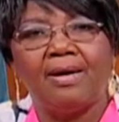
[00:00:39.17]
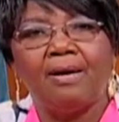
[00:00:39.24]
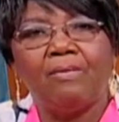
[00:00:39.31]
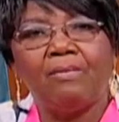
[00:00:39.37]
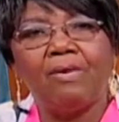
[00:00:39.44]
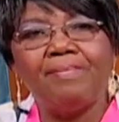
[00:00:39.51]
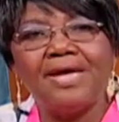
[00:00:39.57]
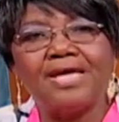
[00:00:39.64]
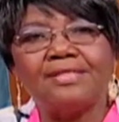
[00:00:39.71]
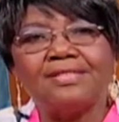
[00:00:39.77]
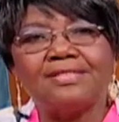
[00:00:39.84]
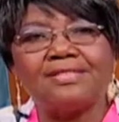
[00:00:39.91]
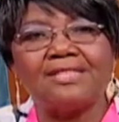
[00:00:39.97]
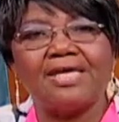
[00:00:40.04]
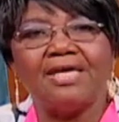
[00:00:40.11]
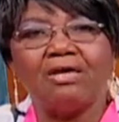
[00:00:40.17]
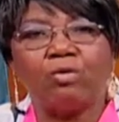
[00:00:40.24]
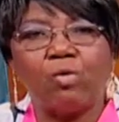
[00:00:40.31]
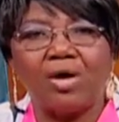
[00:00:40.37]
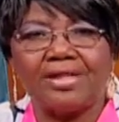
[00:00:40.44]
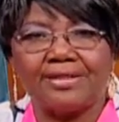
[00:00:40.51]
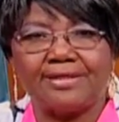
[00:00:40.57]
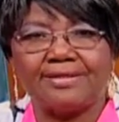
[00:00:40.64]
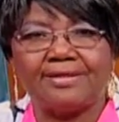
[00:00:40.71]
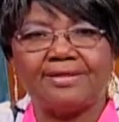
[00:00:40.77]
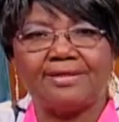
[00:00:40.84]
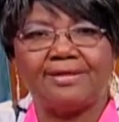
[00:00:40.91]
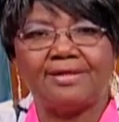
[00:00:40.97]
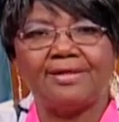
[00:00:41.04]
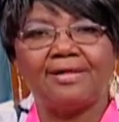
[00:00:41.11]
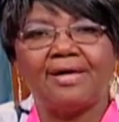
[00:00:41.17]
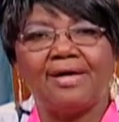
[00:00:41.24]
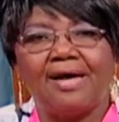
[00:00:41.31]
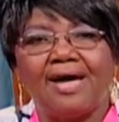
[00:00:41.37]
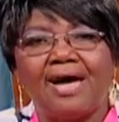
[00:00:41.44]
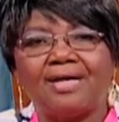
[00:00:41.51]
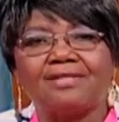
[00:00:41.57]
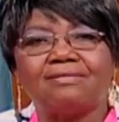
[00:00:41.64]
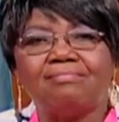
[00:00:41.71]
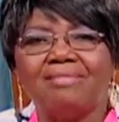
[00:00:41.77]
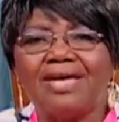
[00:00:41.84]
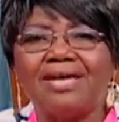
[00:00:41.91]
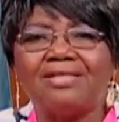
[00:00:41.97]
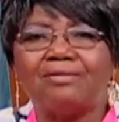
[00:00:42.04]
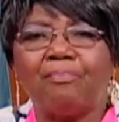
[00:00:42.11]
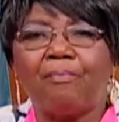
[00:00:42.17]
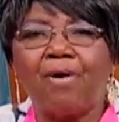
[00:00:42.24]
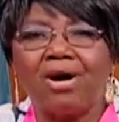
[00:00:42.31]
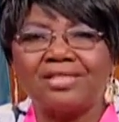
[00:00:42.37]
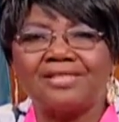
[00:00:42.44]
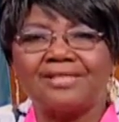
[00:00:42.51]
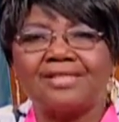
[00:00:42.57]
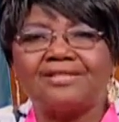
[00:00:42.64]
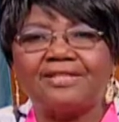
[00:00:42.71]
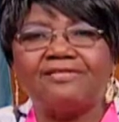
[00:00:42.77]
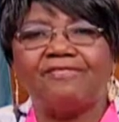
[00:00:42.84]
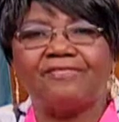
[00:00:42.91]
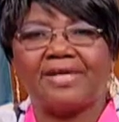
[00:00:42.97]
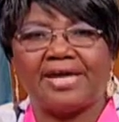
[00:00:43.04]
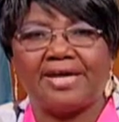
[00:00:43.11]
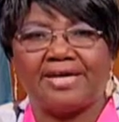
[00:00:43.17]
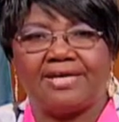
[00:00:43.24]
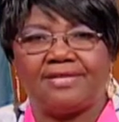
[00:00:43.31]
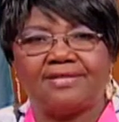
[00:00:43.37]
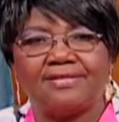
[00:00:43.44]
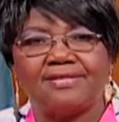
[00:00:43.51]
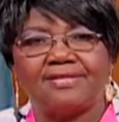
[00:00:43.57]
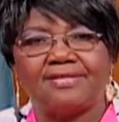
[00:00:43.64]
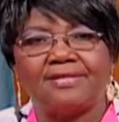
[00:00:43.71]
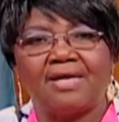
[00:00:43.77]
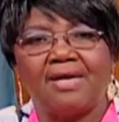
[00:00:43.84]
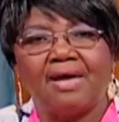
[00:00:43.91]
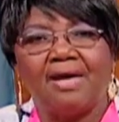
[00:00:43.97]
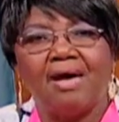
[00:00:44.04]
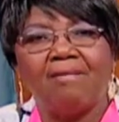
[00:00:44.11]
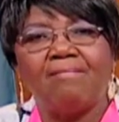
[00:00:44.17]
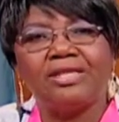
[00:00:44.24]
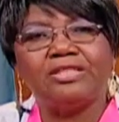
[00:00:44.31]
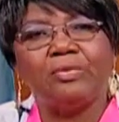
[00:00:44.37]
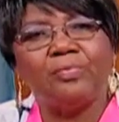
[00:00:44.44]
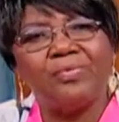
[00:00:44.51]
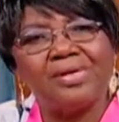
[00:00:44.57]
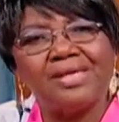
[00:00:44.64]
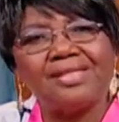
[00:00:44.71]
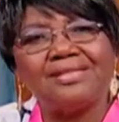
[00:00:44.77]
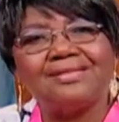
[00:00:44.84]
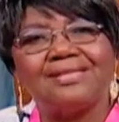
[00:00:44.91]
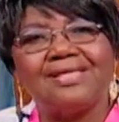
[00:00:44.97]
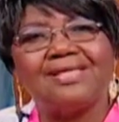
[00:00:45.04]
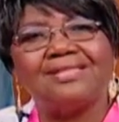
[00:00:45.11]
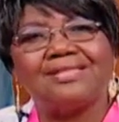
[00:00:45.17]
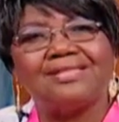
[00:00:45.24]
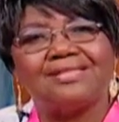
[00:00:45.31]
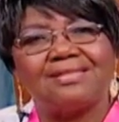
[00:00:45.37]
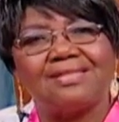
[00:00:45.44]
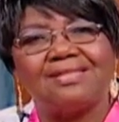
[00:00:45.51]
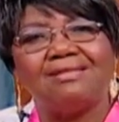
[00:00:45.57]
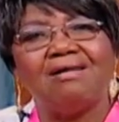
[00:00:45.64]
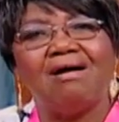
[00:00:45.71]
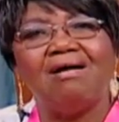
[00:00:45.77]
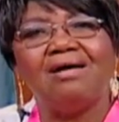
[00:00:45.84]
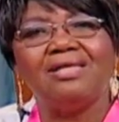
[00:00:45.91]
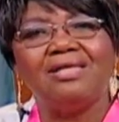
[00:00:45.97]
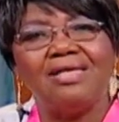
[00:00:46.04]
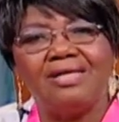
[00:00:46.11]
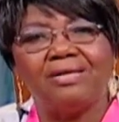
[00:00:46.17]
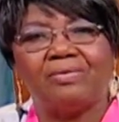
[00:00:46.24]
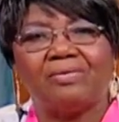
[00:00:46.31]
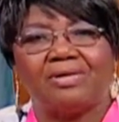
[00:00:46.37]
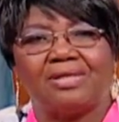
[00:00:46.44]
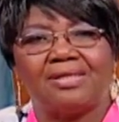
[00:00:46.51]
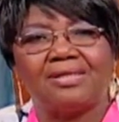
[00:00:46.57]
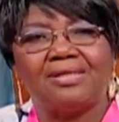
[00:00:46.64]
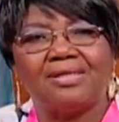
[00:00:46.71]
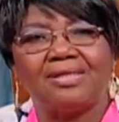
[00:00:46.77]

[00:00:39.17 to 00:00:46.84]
Women's equality has made positive gains, but the world is still unequal.